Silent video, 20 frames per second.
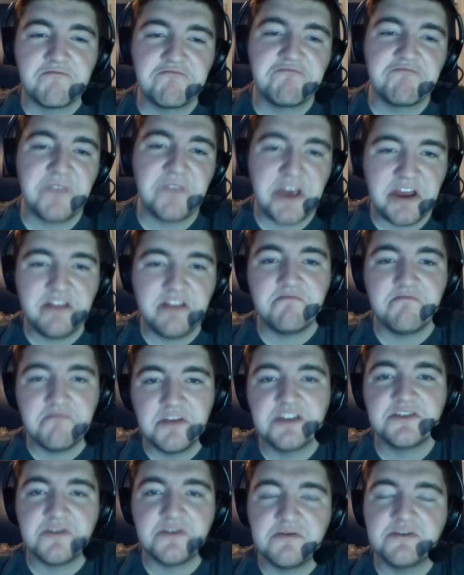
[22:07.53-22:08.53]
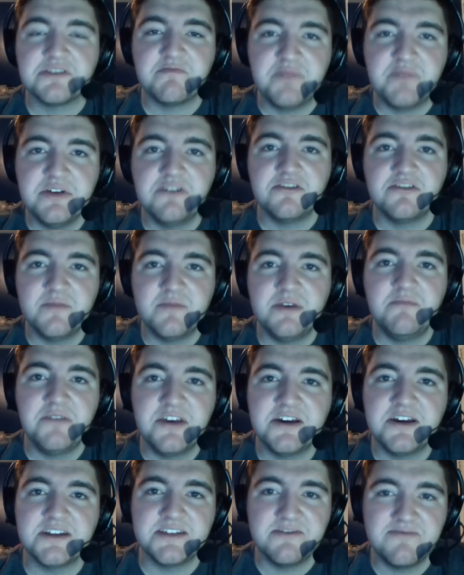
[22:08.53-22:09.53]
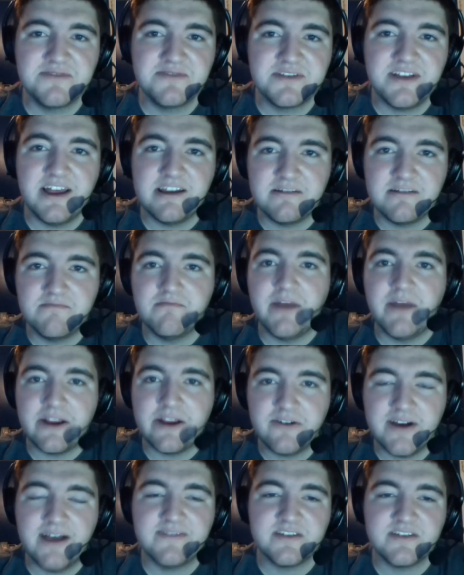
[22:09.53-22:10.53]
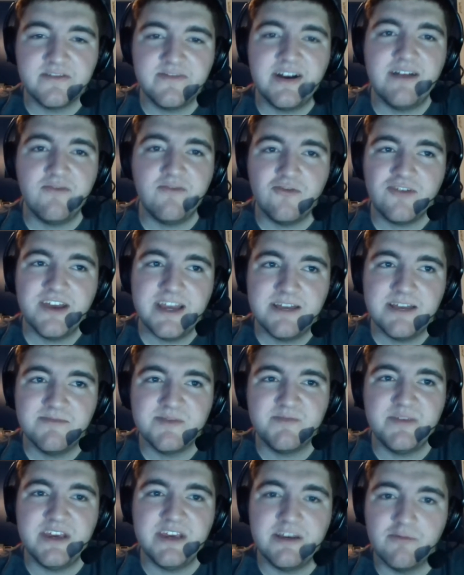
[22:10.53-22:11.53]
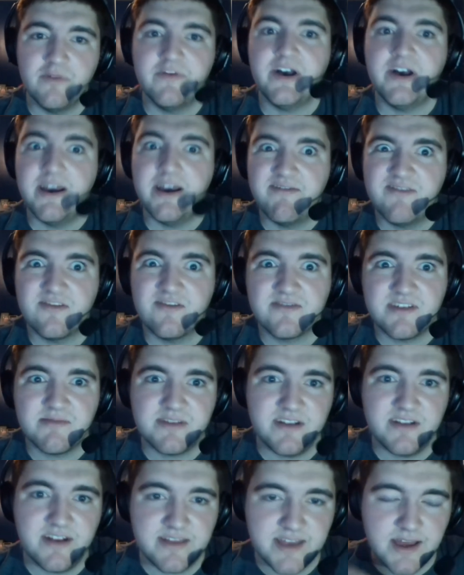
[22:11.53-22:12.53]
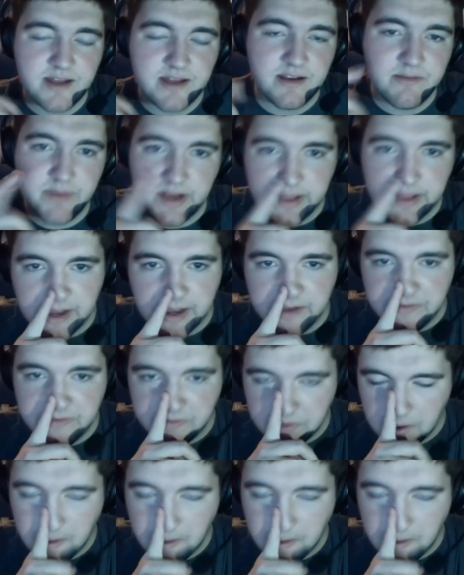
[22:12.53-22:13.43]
That has always appealed to me because it was like Minecraft survival games being revived or something like that in my life.